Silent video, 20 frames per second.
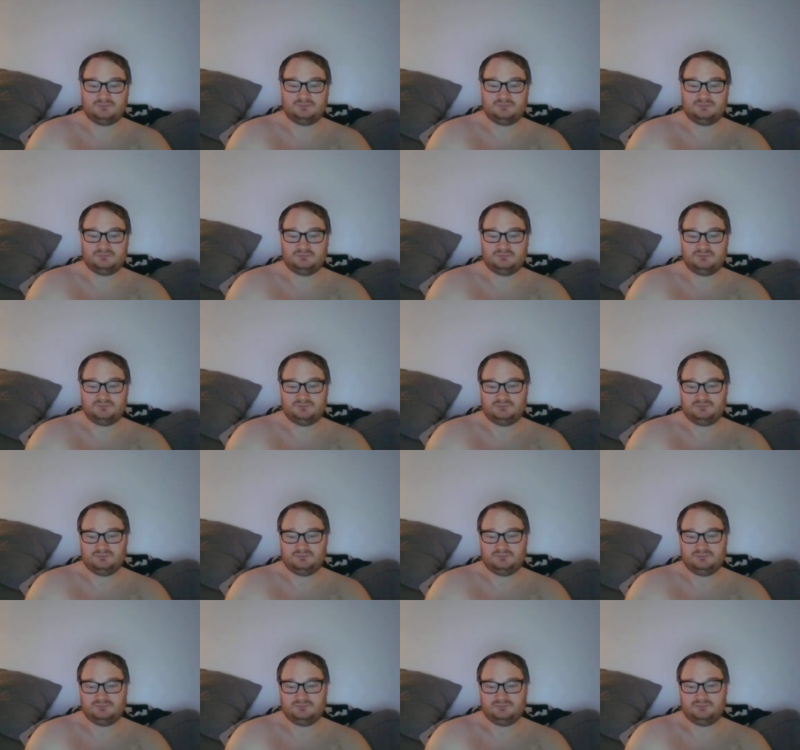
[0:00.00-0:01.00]
Apparently he likes to
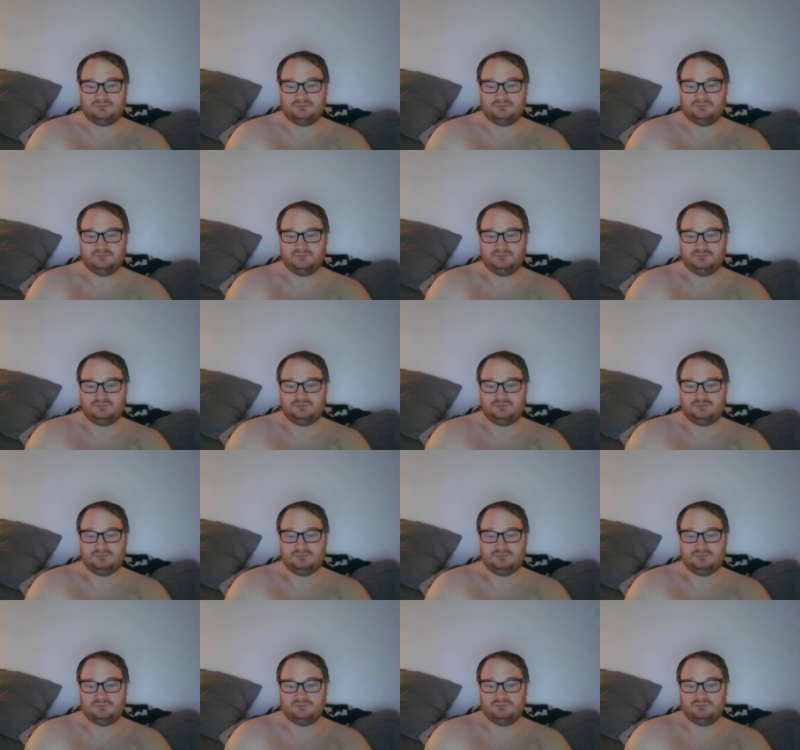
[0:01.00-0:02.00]
fight in this venue.
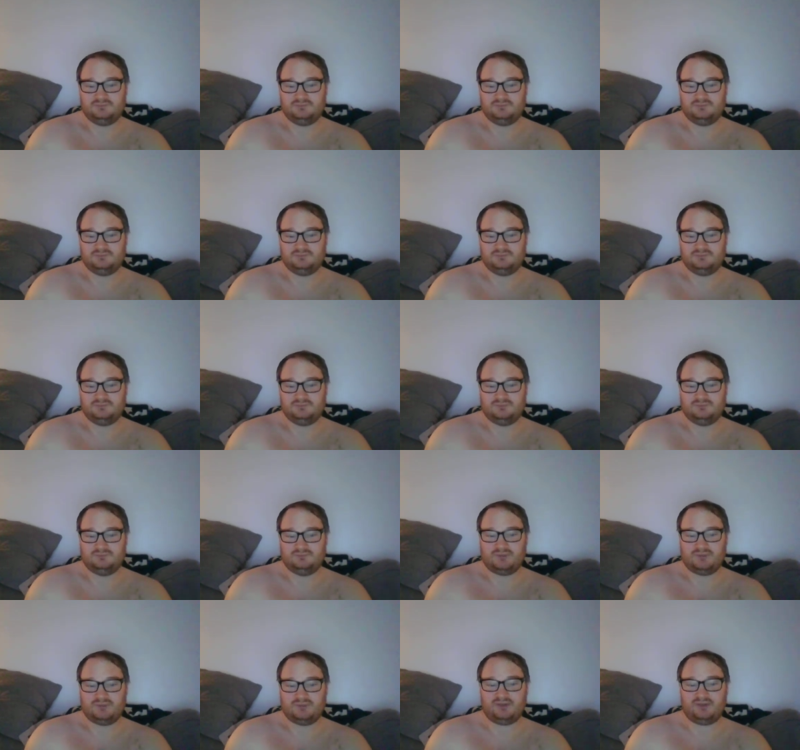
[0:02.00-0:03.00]

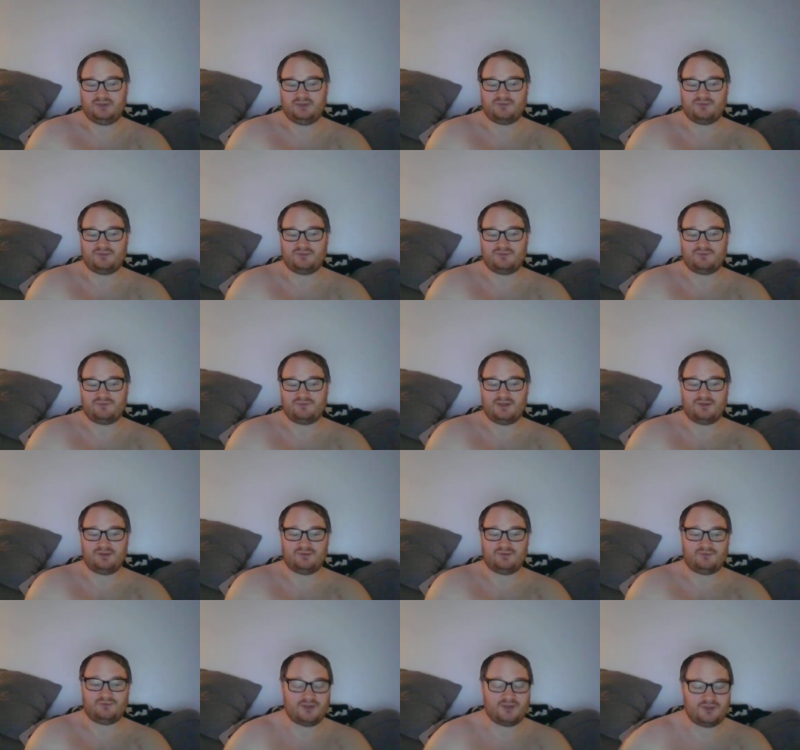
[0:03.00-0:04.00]
He's, he
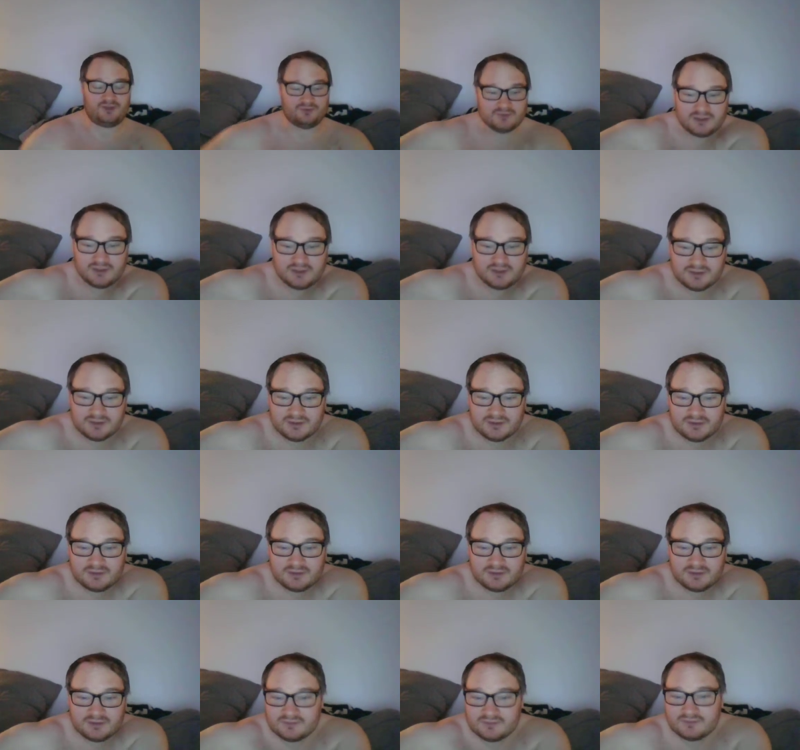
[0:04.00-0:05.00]
He's won his
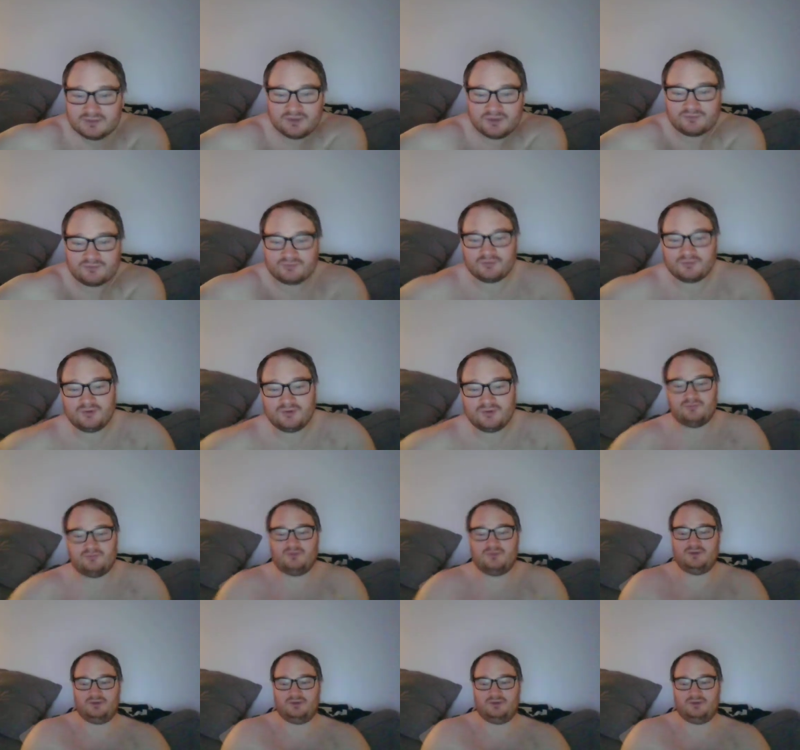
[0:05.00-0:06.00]
last three fights in
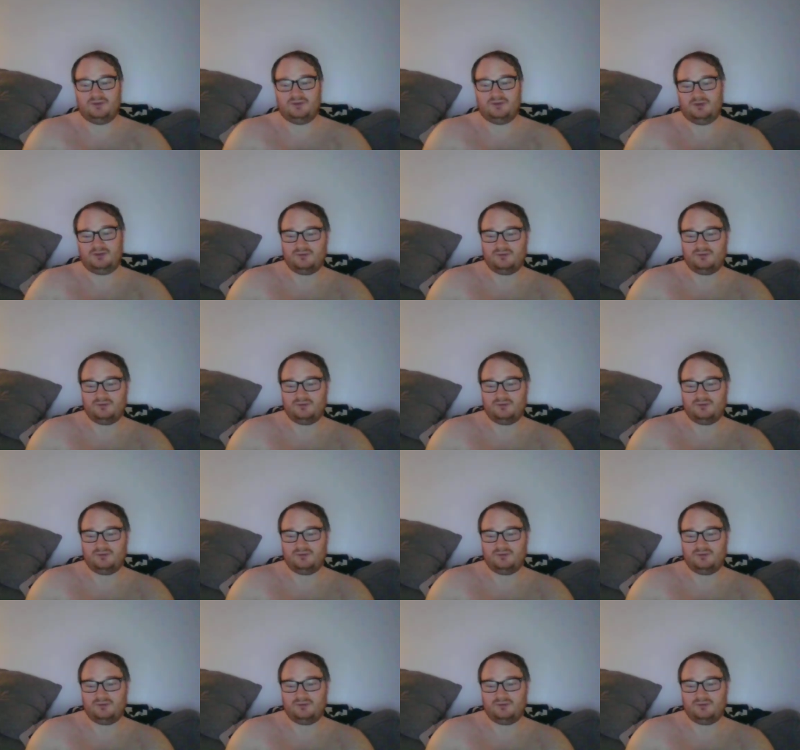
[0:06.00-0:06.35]
this venue.